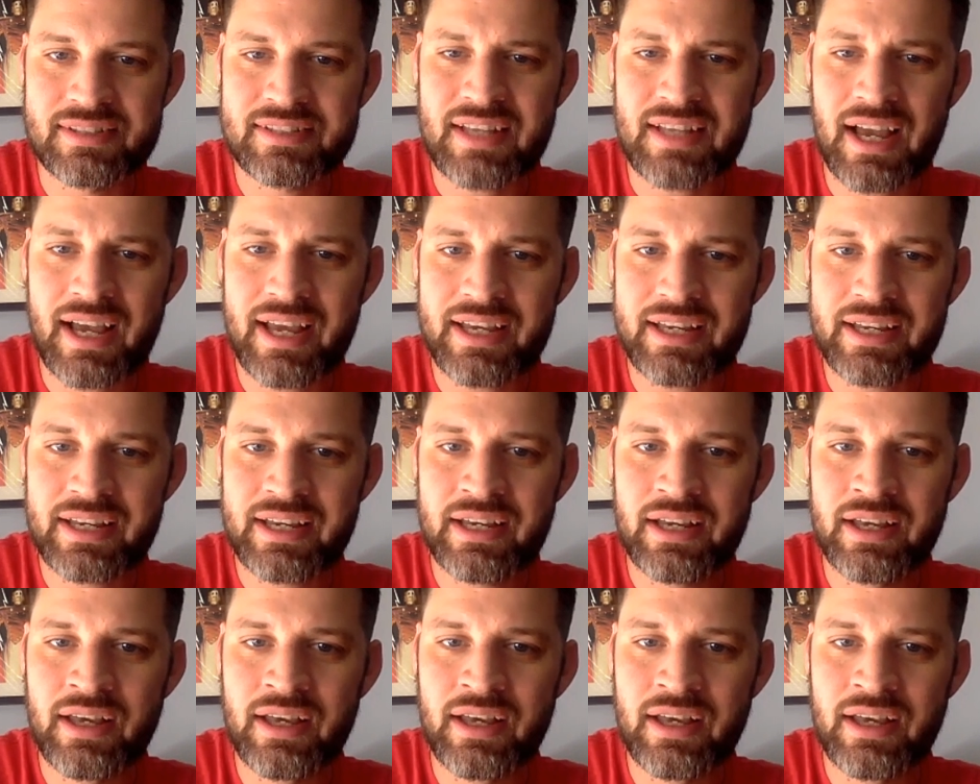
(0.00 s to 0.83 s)

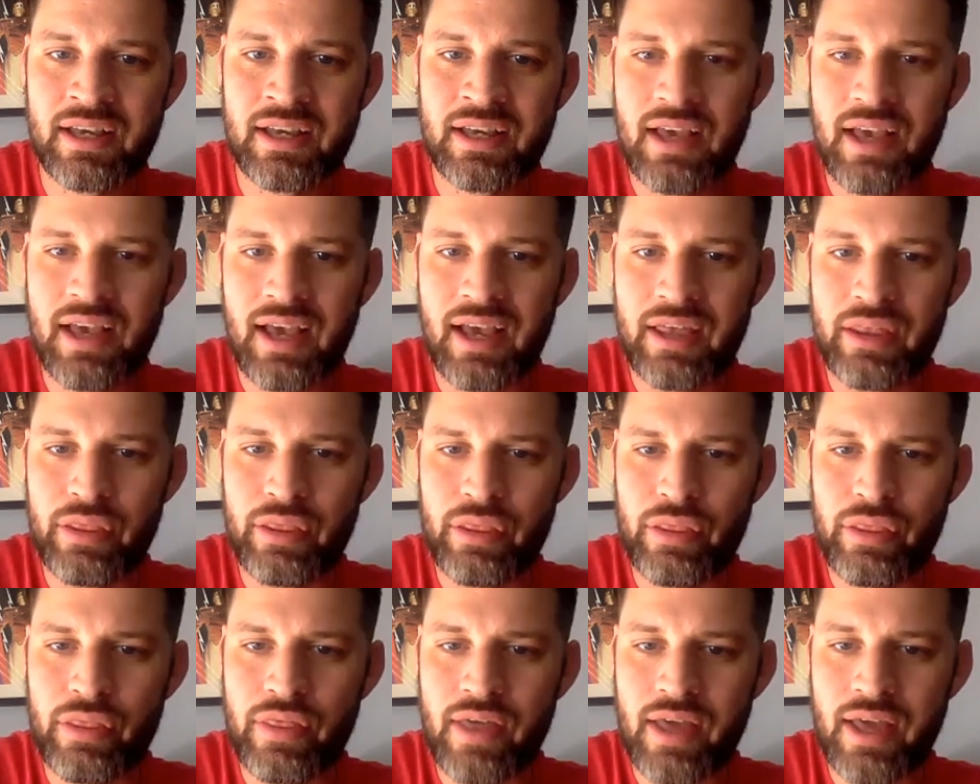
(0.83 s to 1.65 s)
Psych,
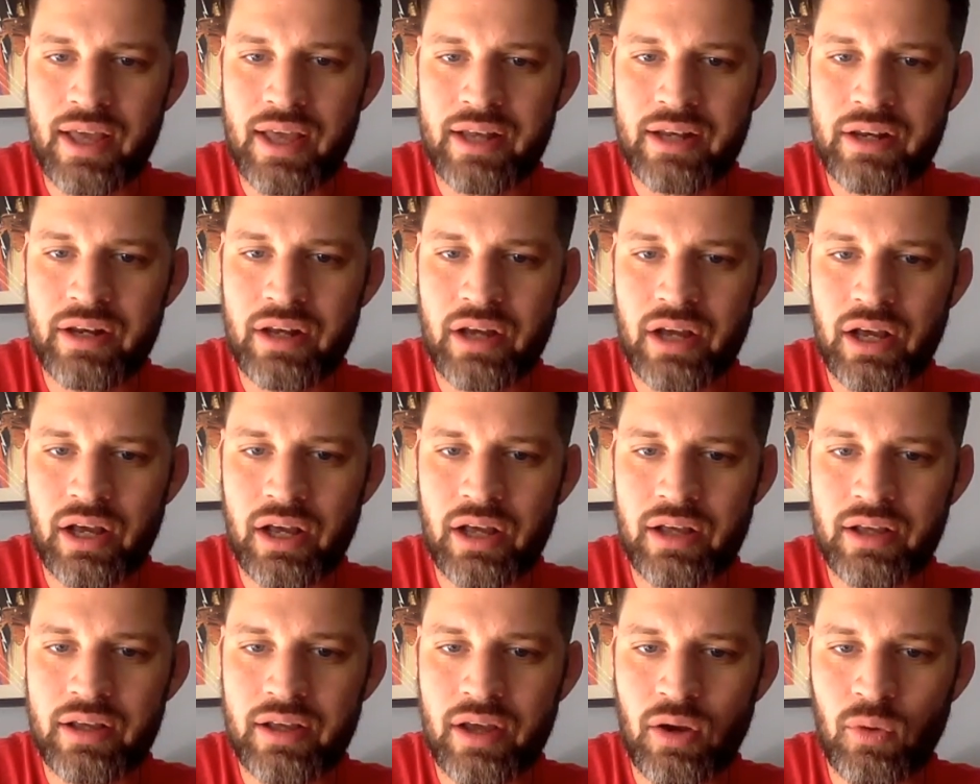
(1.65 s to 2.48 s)
and then
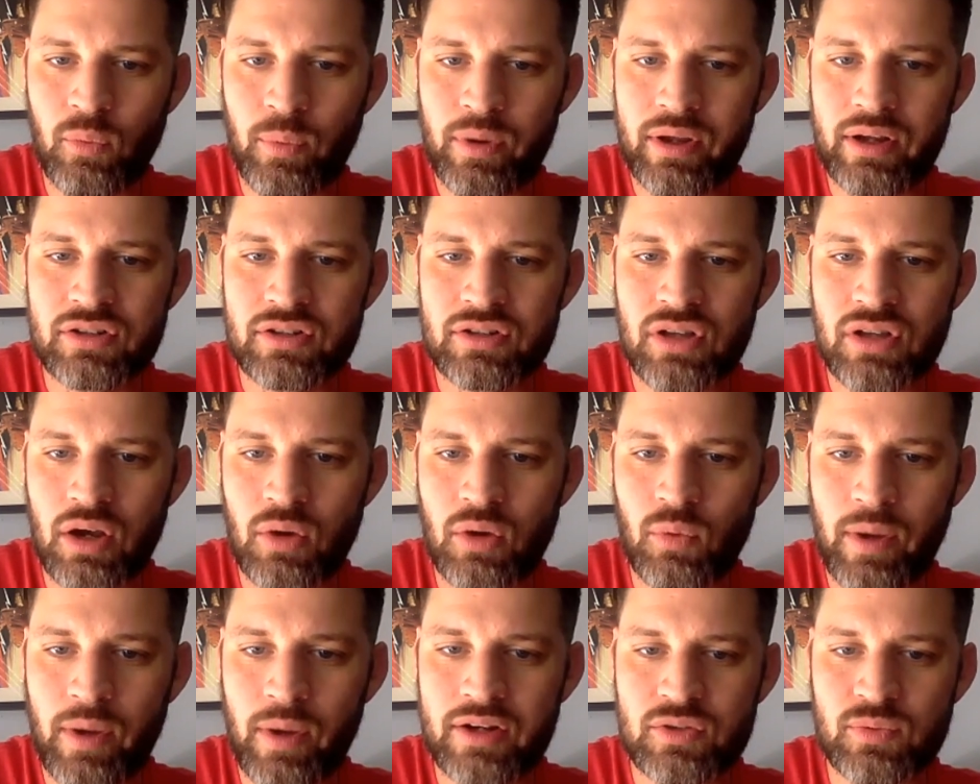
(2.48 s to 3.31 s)
uh, a, Where,
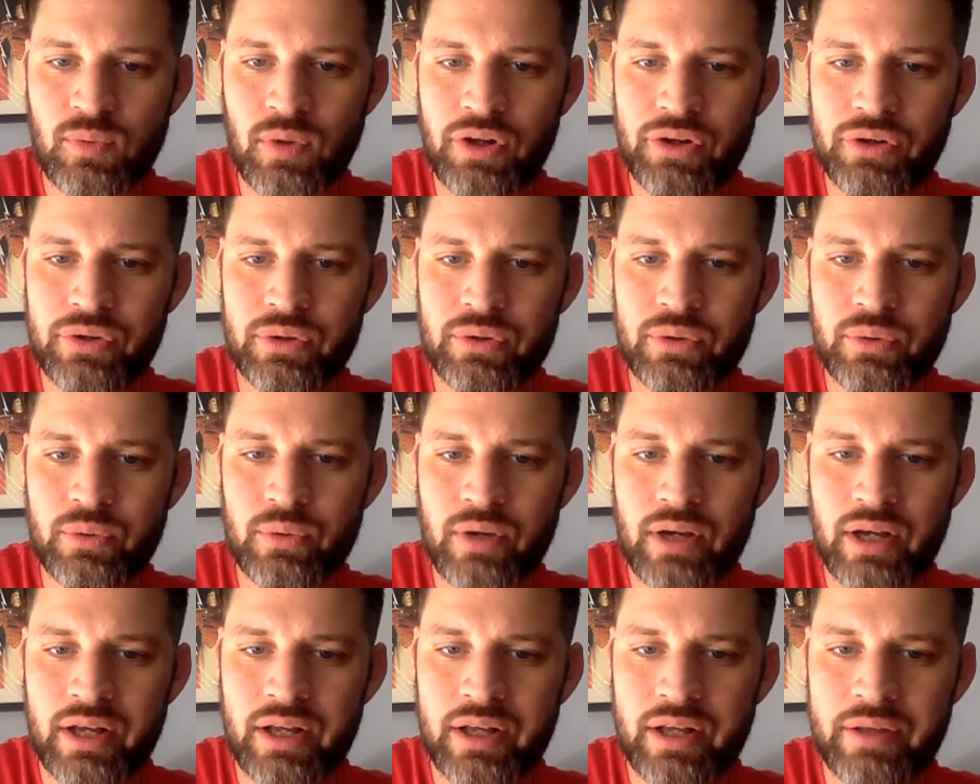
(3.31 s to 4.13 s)
a Where's
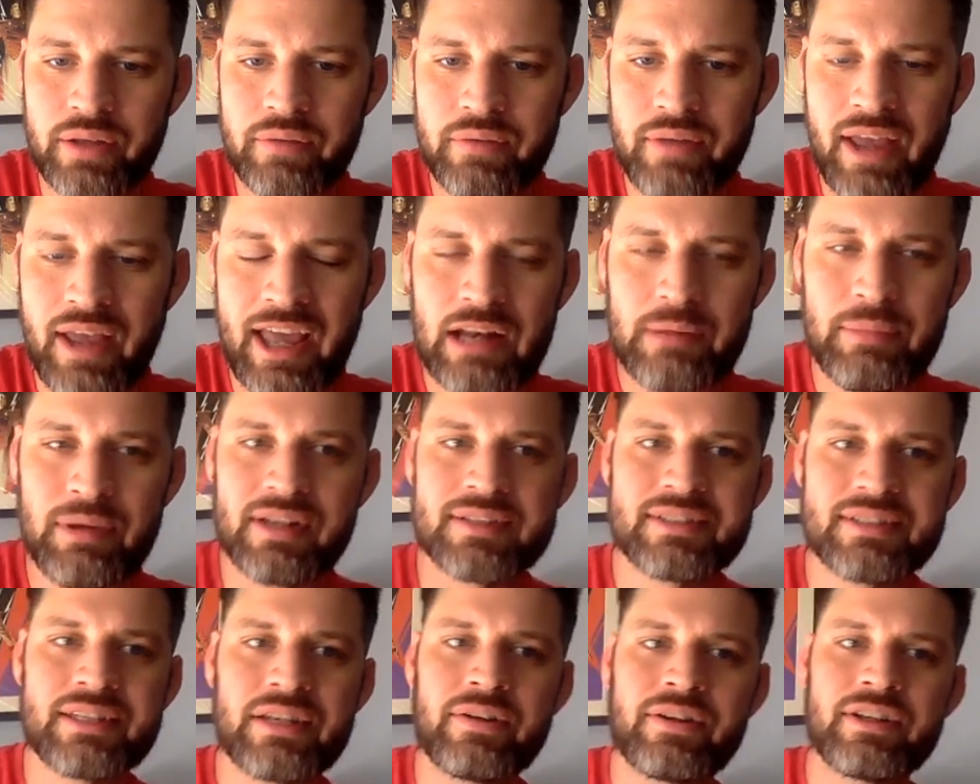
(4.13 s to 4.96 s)
Waldo uh,
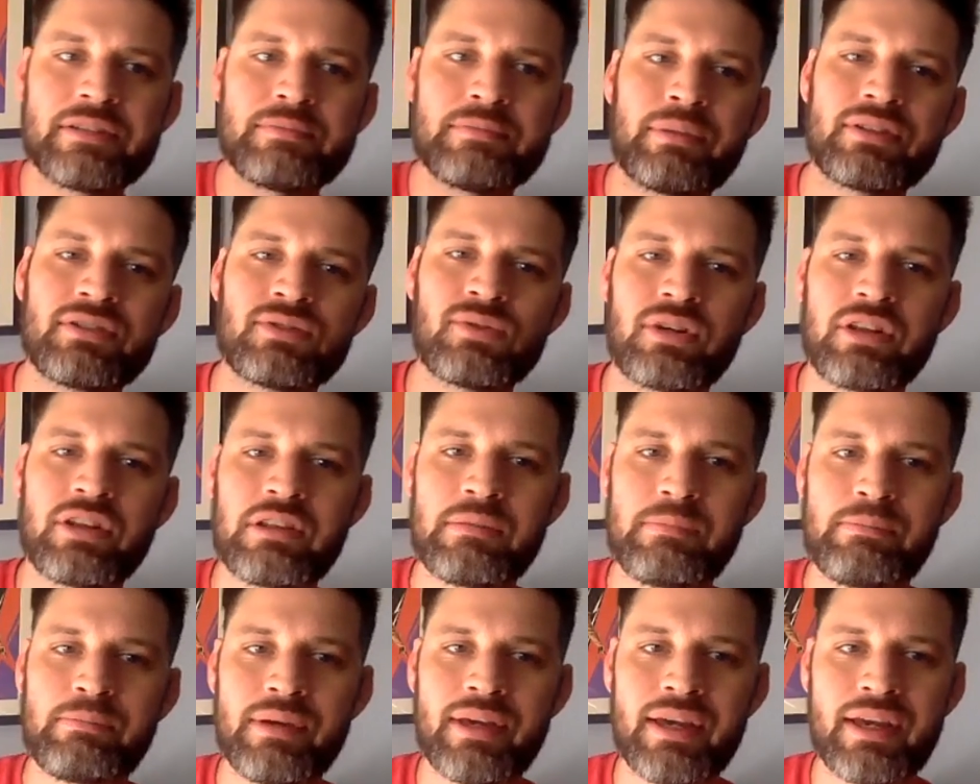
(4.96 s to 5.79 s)
animated series. But sort of
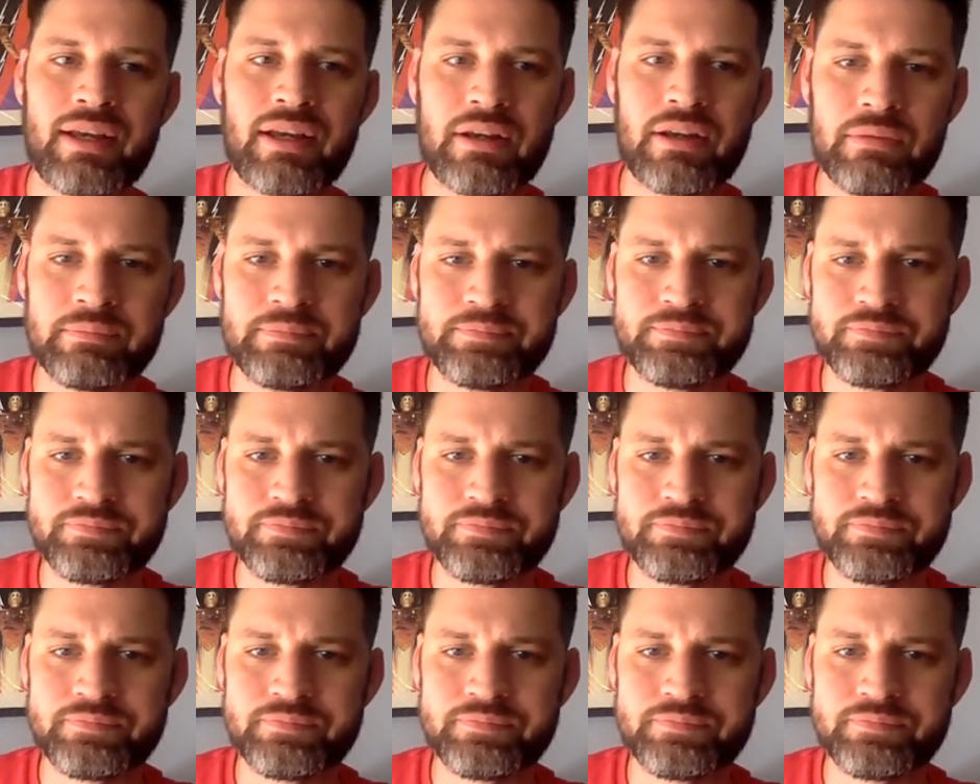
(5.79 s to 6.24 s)
the big